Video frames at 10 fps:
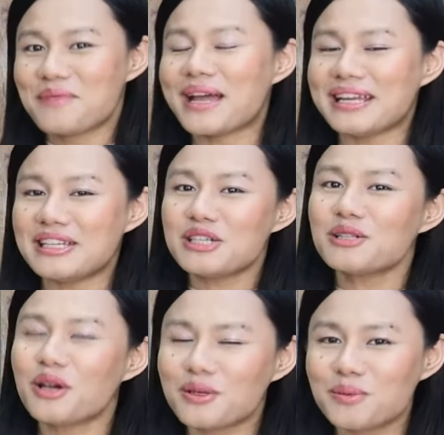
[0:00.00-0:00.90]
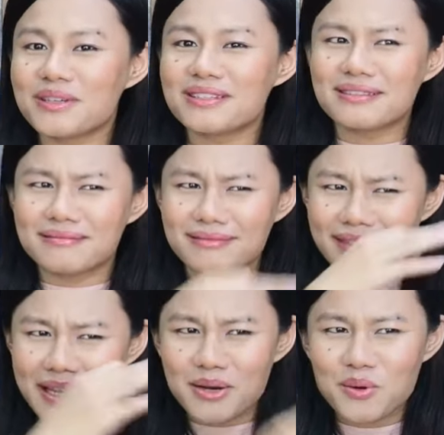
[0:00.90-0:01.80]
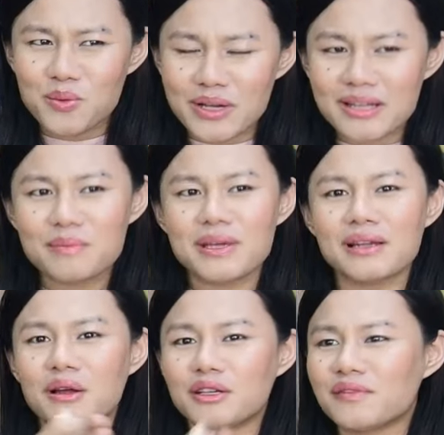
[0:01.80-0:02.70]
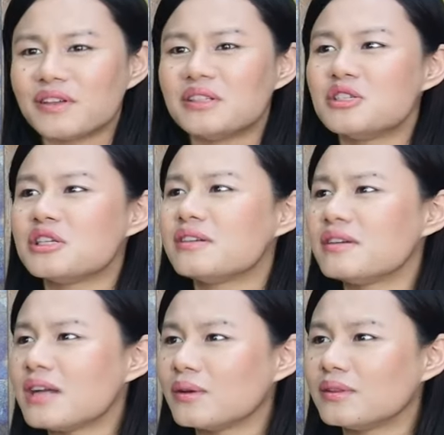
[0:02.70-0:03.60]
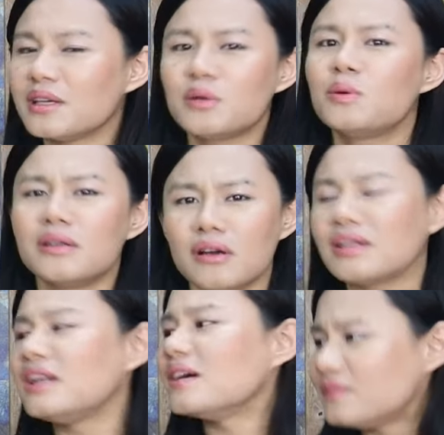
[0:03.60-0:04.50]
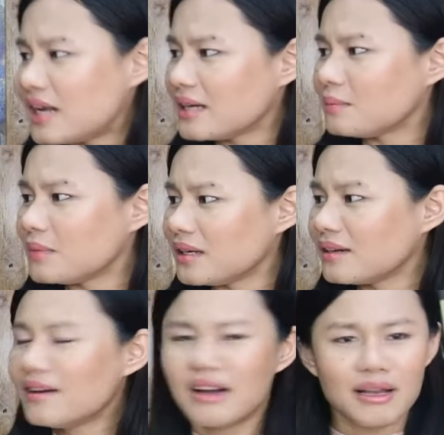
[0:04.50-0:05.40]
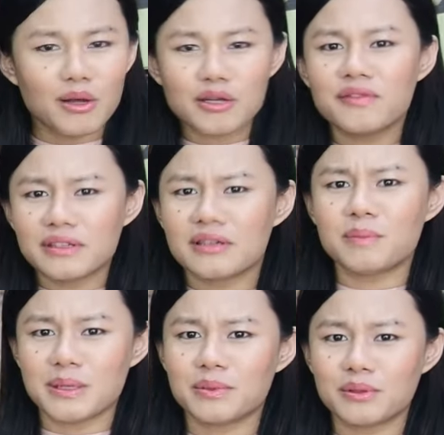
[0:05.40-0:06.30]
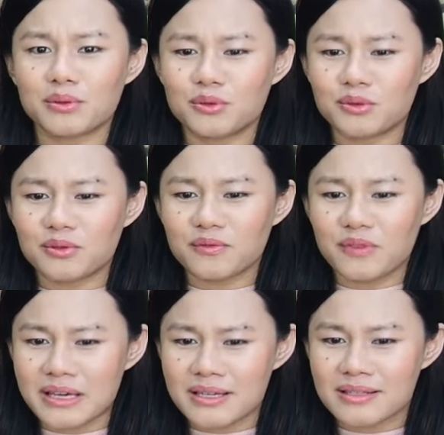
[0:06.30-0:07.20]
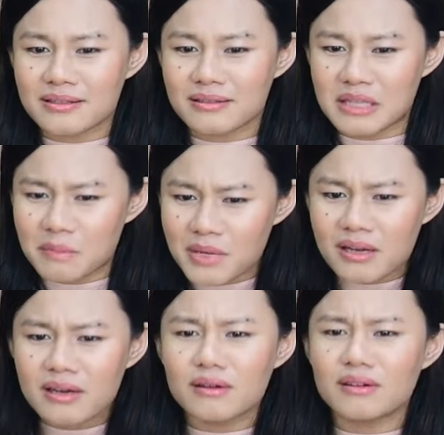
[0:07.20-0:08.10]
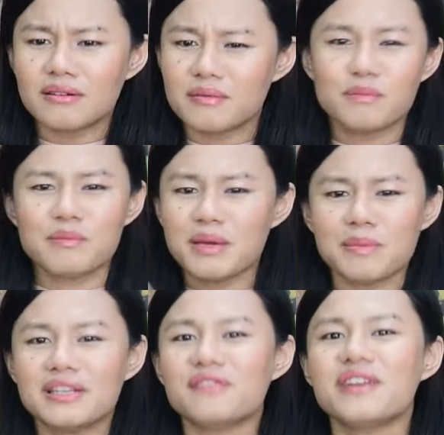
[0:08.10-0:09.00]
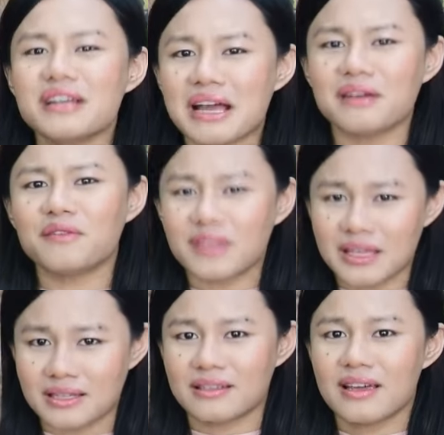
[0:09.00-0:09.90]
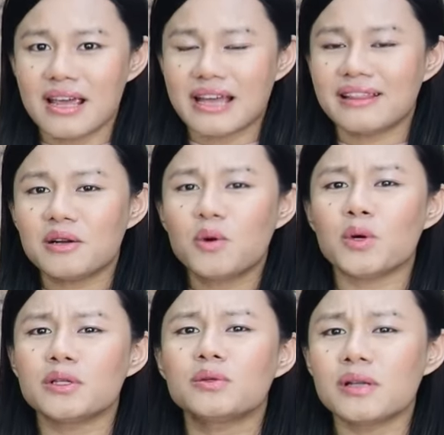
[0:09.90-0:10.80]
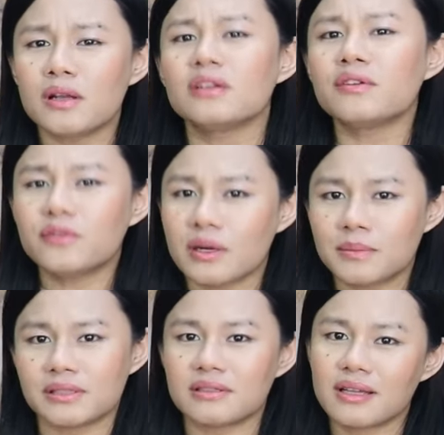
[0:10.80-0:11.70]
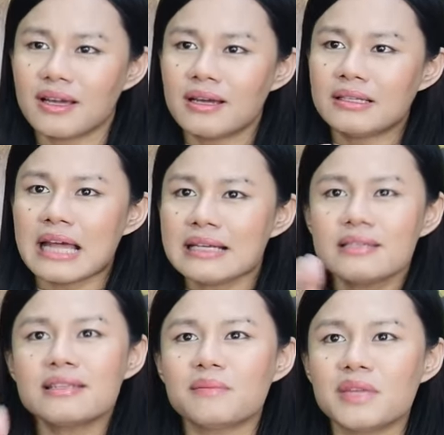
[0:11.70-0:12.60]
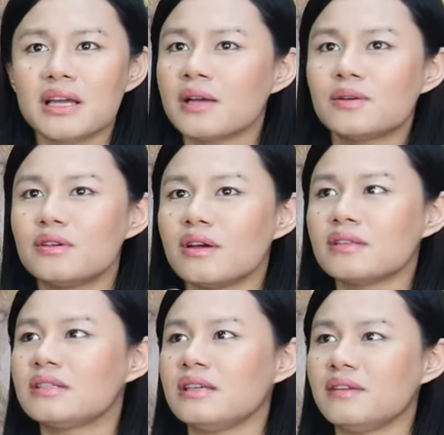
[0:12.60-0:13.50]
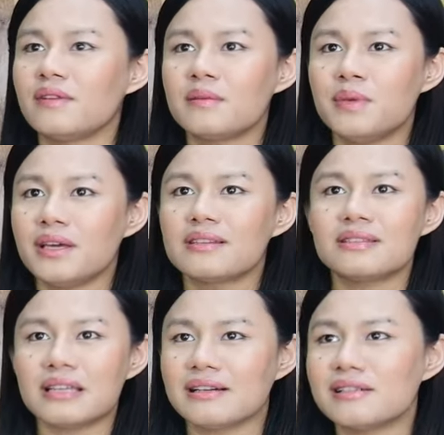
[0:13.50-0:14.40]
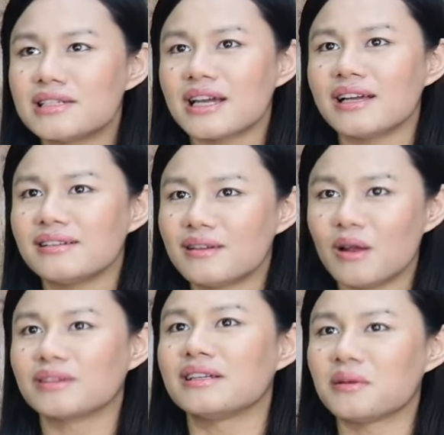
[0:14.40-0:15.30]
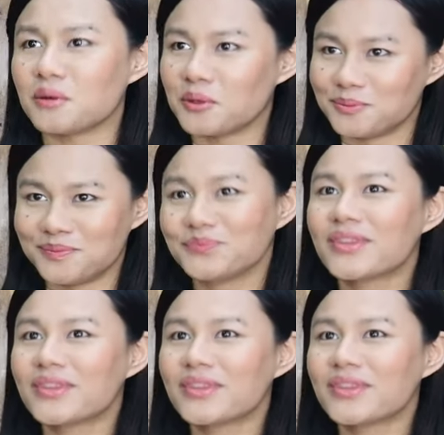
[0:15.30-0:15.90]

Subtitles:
My initial thought was, there will be a lot of other children out there who are not loved like me. A lot of other people who face similar or maybe different kind of things. And they're going through a lot of troubles. That is something I could not see even being a single child locked at home.